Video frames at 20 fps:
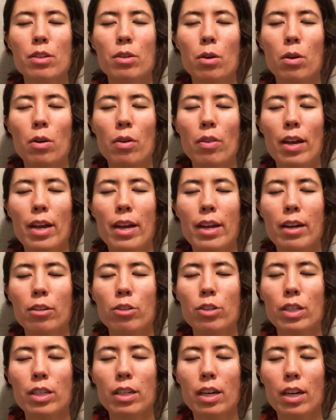all that
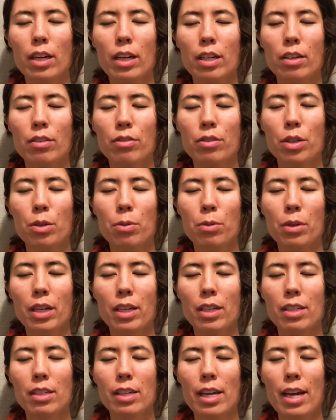energy kind of
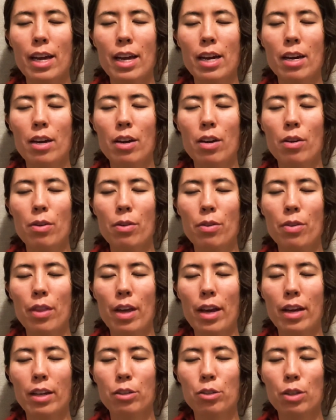going down
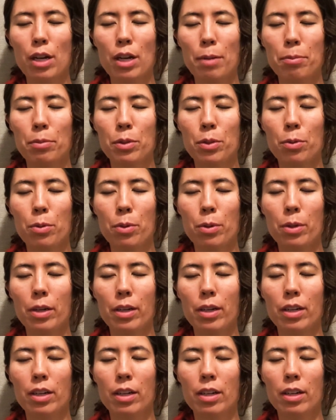that trap
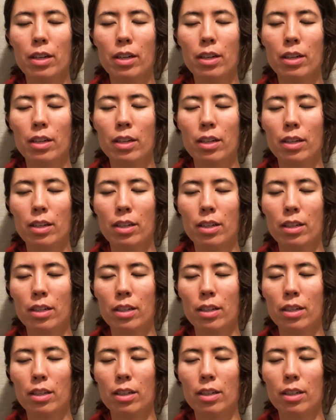door.
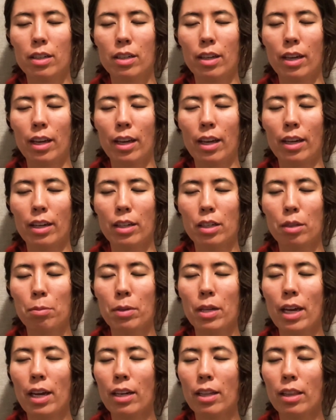And it could be
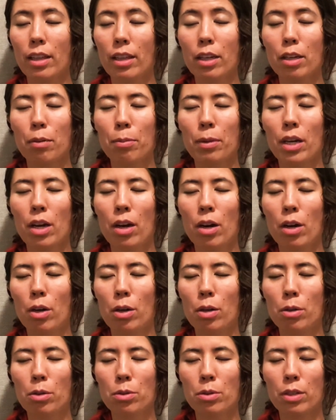anything. It could be a
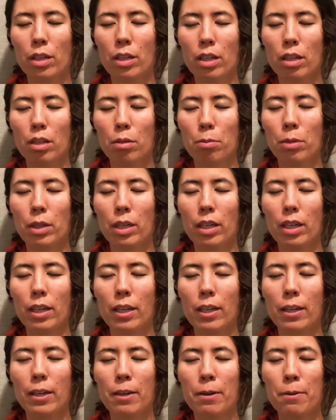hose, it could
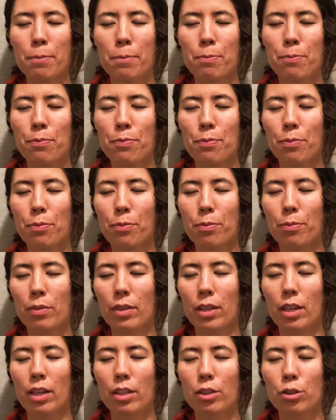be
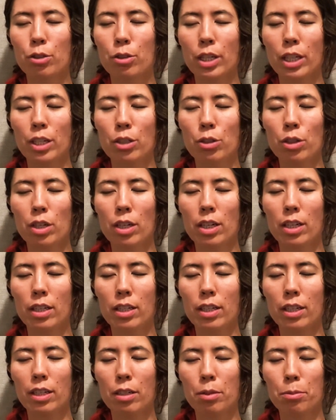a tree trunk,
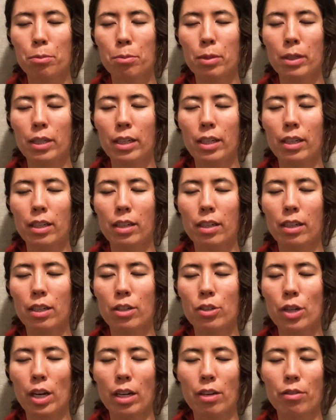it could be a
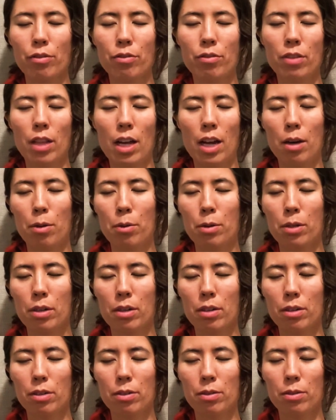chain of
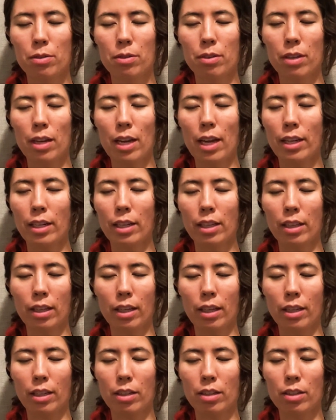flowers,
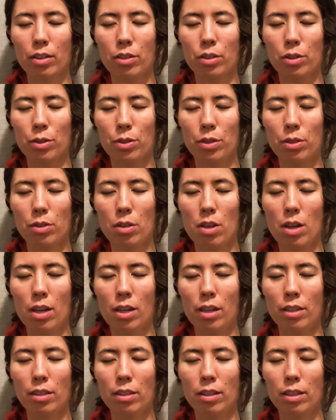anything, just as long
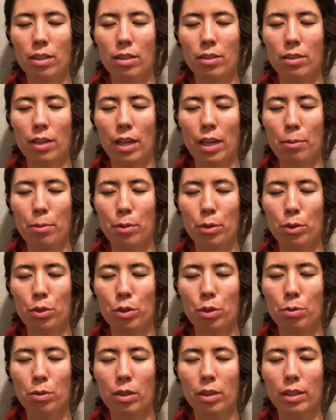as it's able
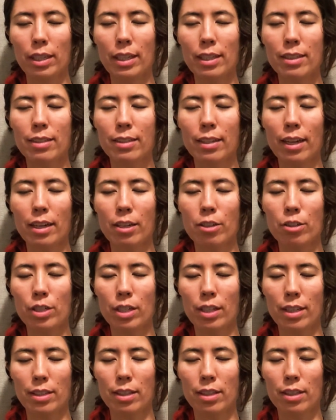to release the energy
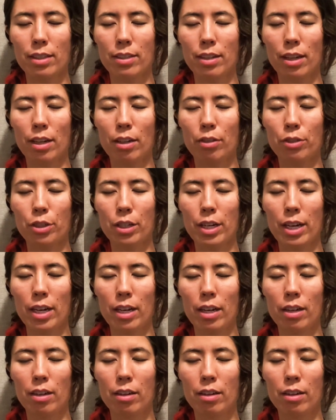that's in the center of your head.